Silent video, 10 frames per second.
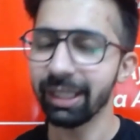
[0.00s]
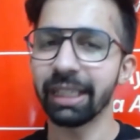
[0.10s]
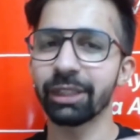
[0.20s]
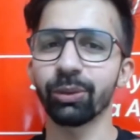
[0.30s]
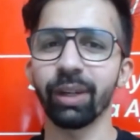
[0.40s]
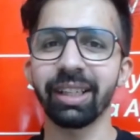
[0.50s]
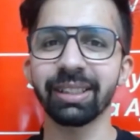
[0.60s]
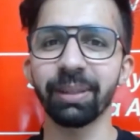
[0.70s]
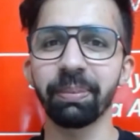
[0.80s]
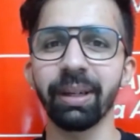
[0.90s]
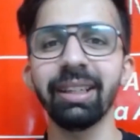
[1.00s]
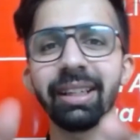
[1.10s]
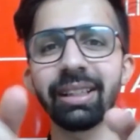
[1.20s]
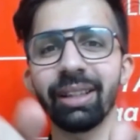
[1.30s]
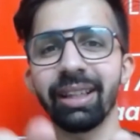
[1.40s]
It's very simple.
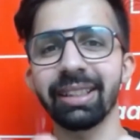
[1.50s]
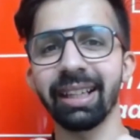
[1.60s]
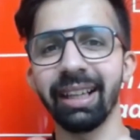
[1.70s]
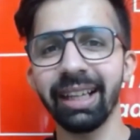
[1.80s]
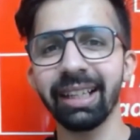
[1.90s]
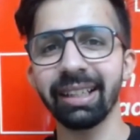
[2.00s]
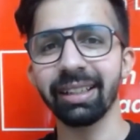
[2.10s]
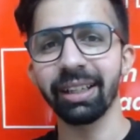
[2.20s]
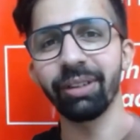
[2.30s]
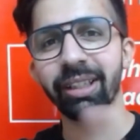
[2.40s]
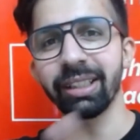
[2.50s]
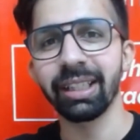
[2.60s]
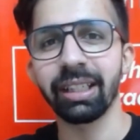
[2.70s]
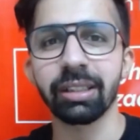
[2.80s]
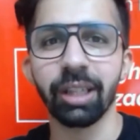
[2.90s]
There is a link given in the
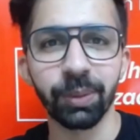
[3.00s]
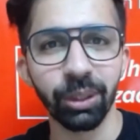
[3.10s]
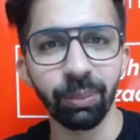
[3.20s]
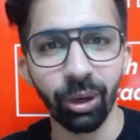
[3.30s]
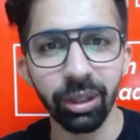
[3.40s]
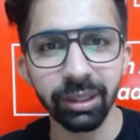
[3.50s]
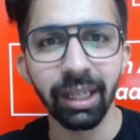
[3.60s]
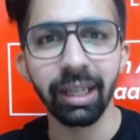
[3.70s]
description box,